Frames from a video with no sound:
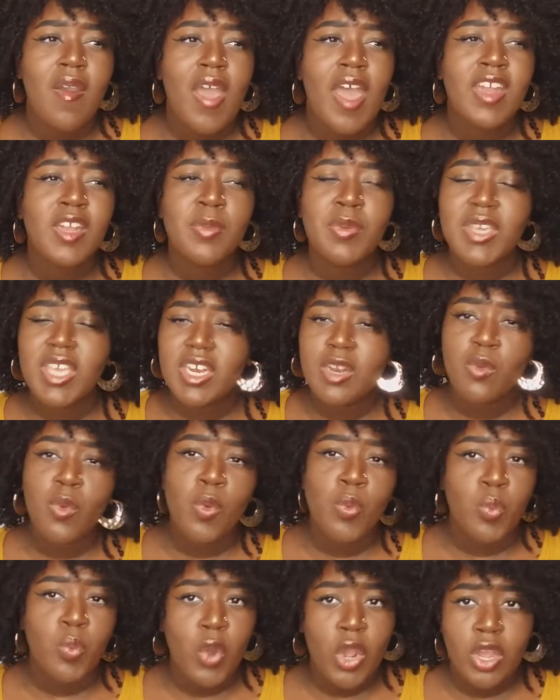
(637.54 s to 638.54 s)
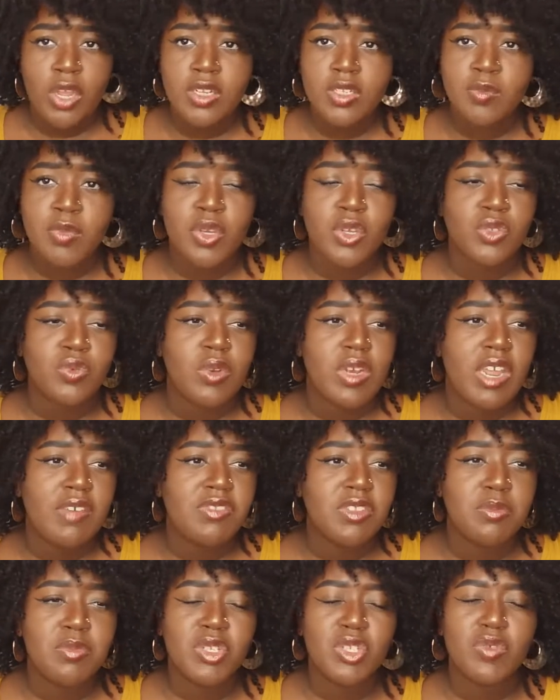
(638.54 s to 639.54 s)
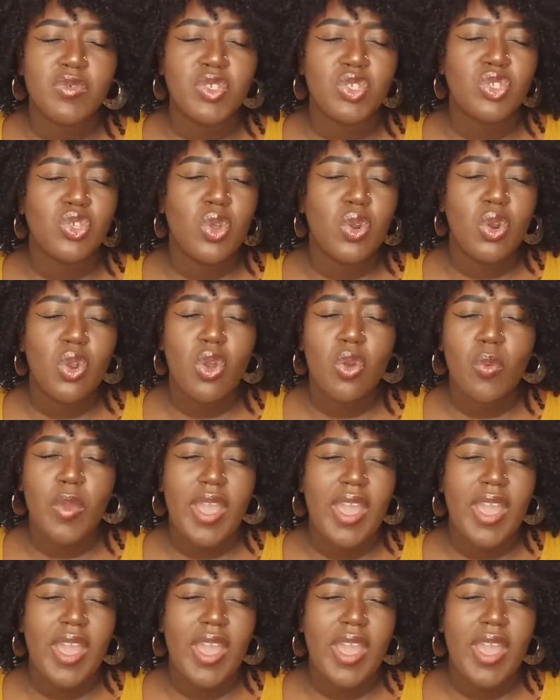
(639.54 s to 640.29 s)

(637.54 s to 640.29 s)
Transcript: At the beginning we weren't, because we left the bins for so long.